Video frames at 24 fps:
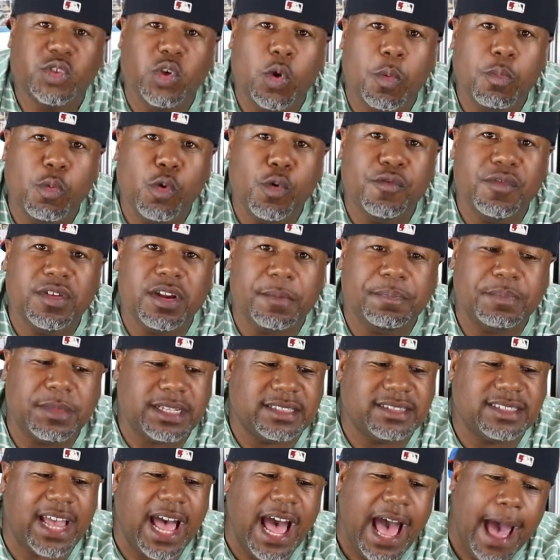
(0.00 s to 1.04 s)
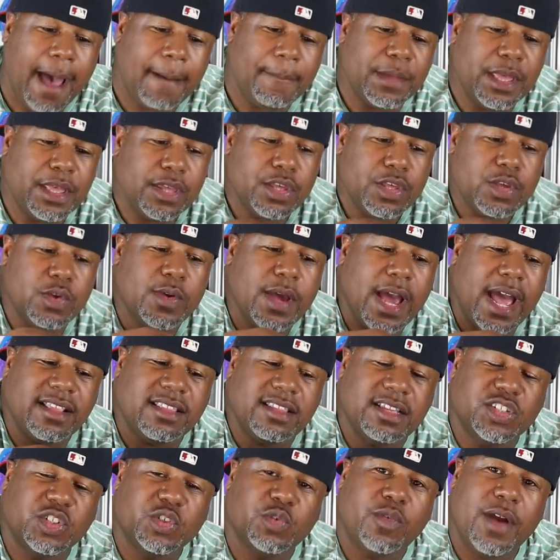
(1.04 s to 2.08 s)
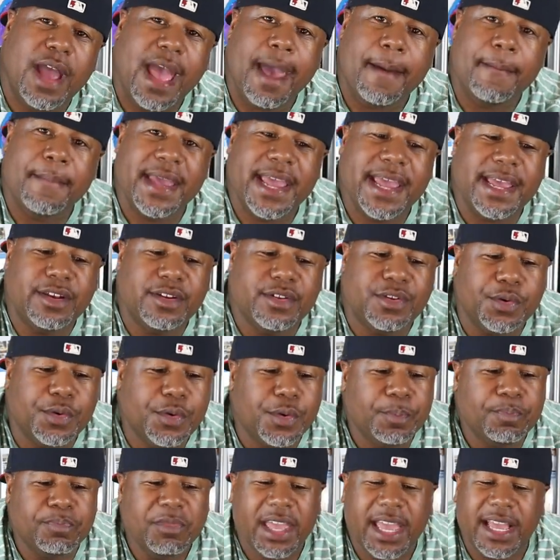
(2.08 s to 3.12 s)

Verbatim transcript: So moving up the top, you got this grab handle.